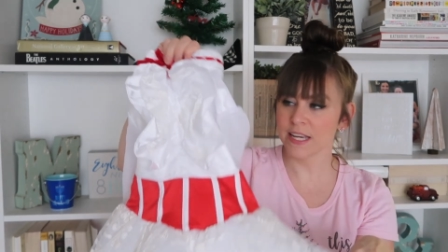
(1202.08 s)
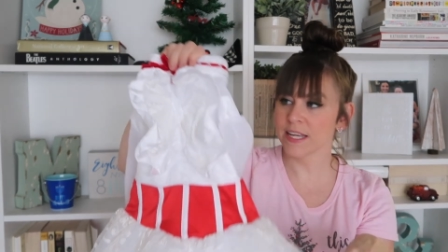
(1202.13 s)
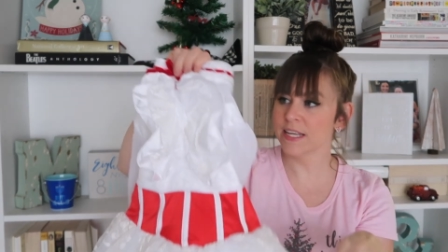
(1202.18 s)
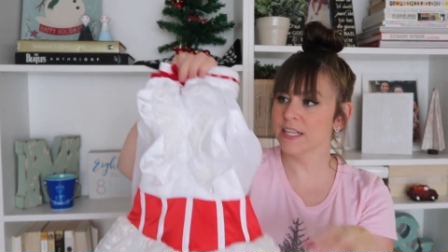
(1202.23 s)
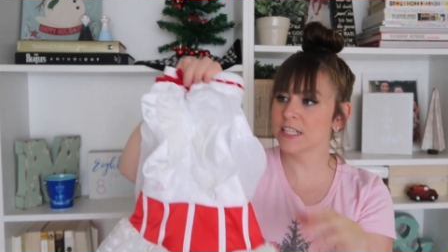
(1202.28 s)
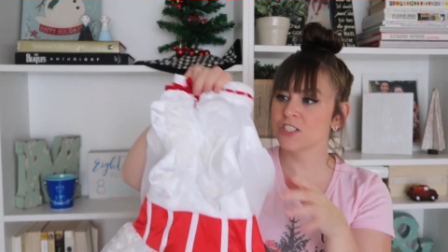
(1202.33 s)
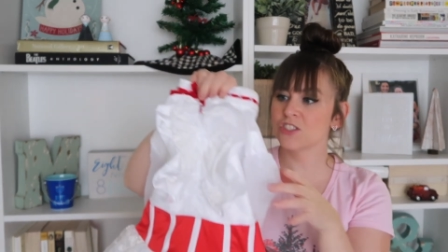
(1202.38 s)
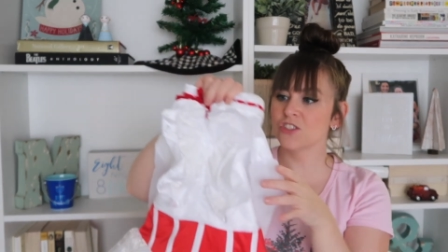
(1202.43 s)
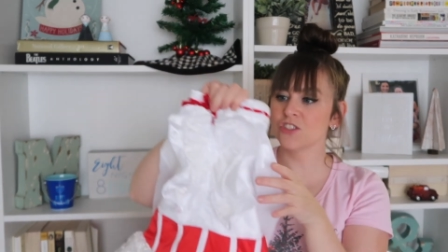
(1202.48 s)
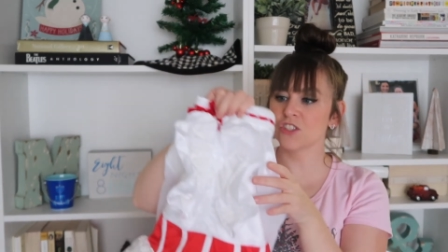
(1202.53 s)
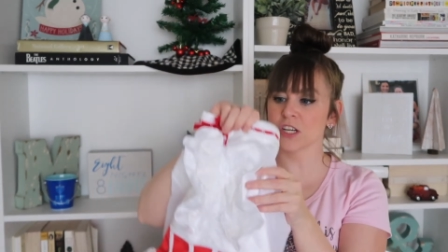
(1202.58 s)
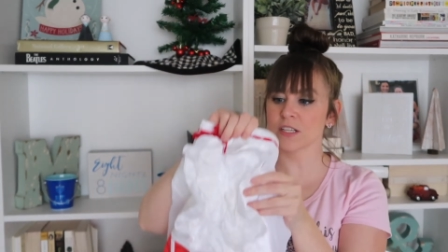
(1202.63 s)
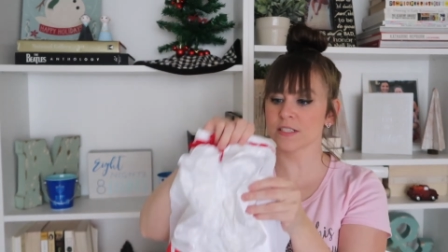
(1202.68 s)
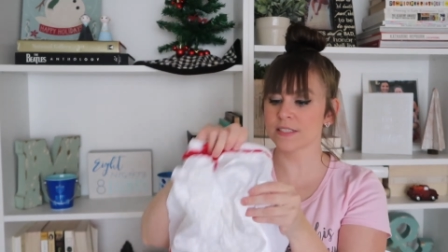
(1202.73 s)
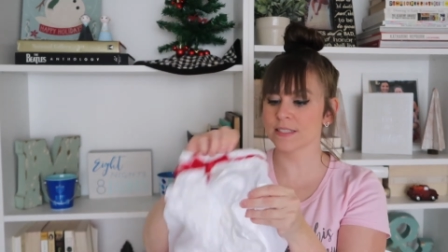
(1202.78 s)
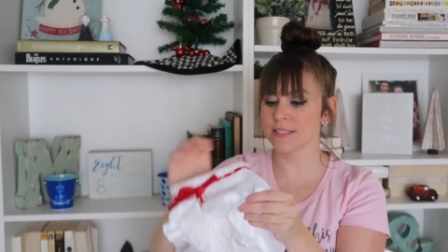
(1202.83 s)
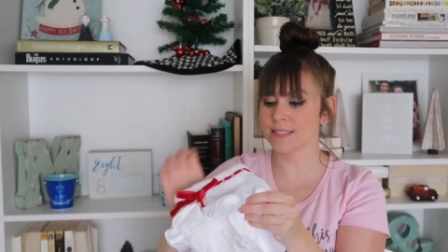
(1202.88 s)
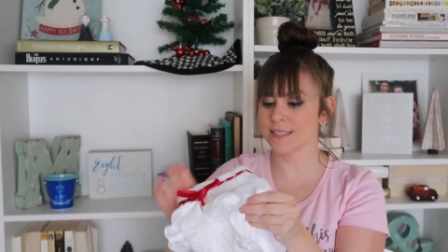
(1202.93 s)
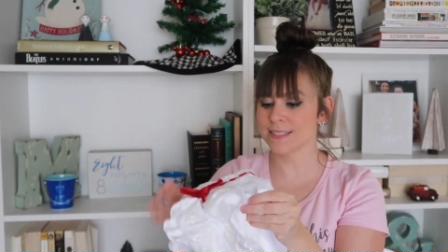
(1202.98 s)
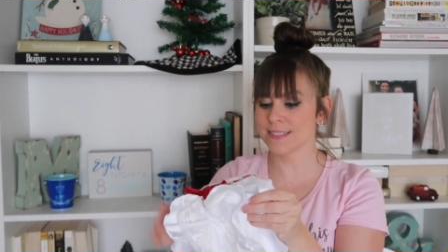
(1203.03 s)
it is just
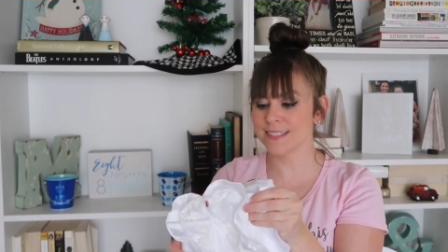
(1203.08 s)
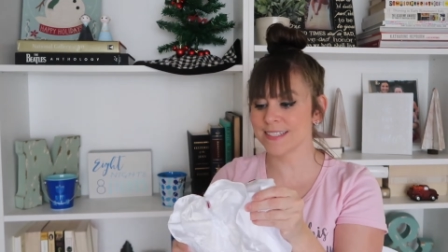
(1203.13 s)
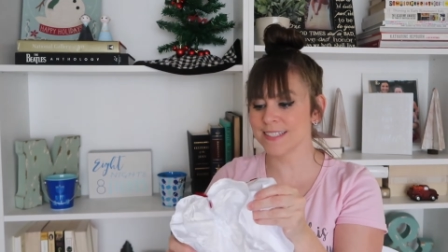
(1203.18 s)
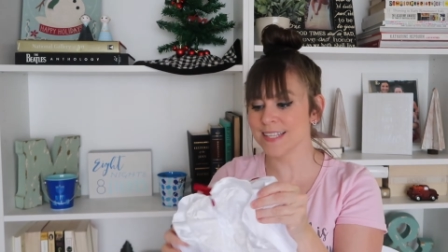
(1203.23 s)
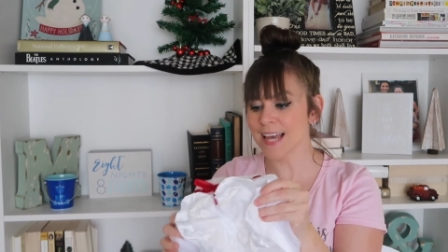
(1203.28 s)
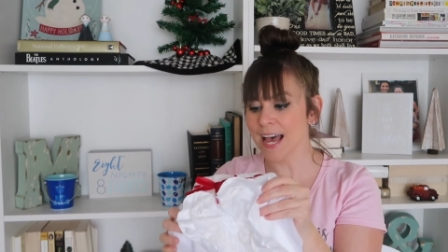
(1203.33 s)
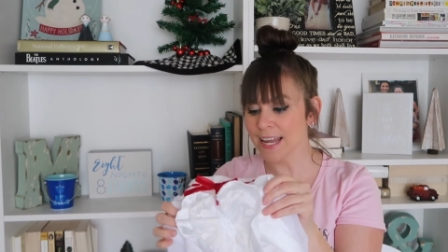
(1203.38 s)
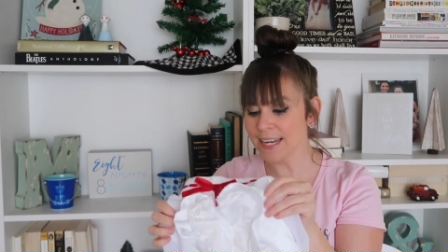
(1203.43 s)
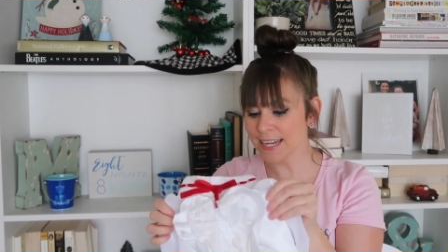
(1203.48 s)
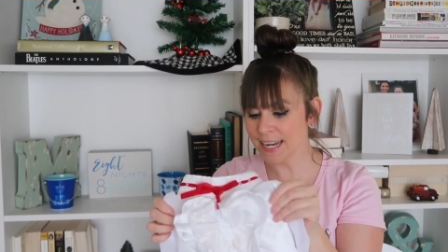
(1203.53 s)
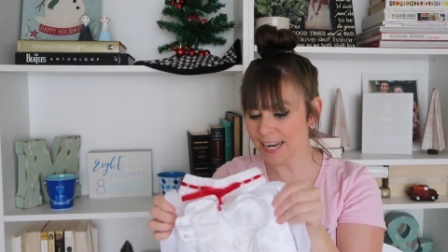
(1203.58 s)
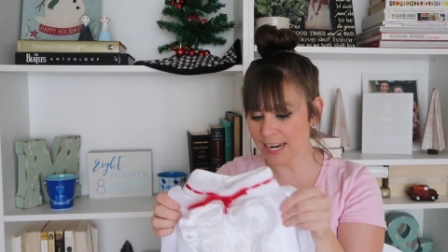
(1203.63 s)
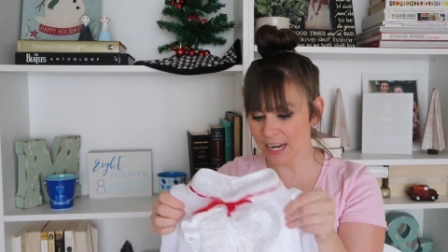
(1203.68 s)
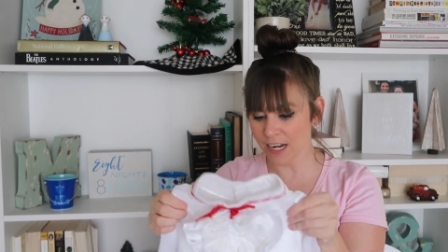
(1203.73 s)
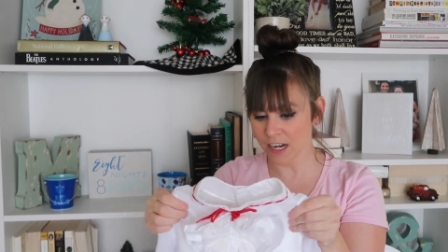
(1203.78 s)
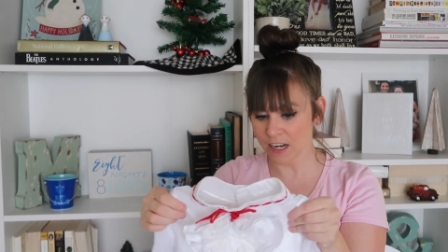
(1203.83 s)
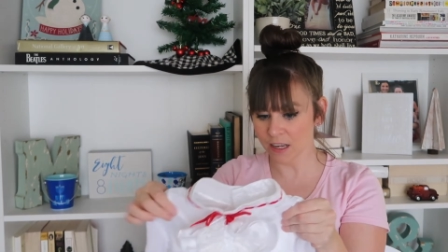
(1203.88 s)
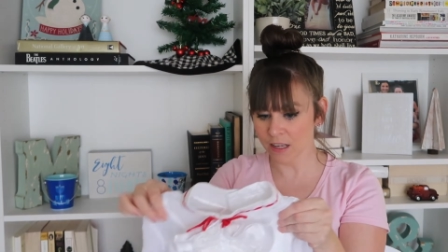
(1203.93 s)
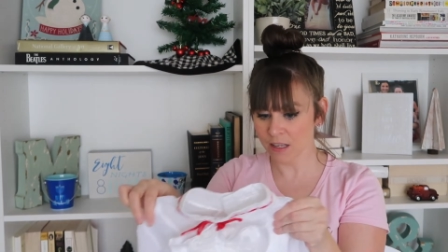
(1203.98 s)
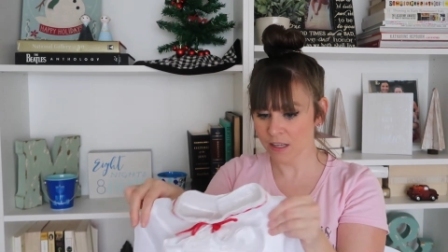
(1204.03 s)

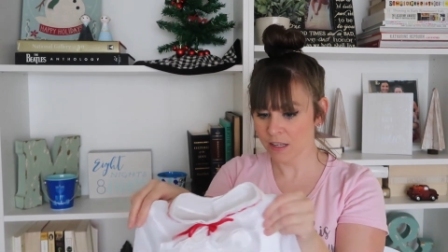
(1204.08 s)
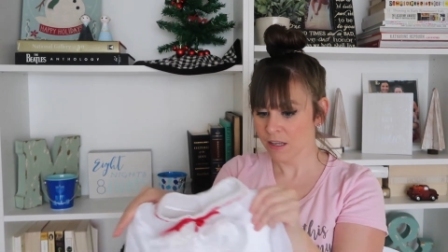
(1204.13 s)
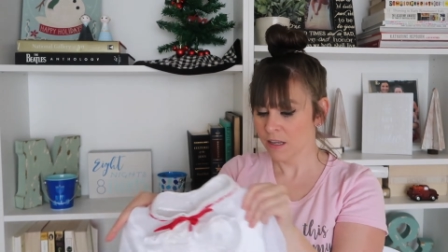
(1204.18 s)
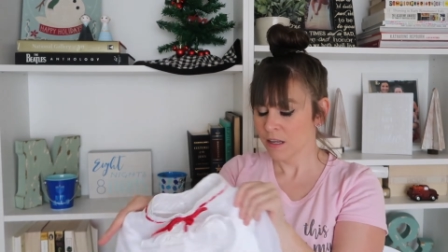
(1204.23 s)
stunning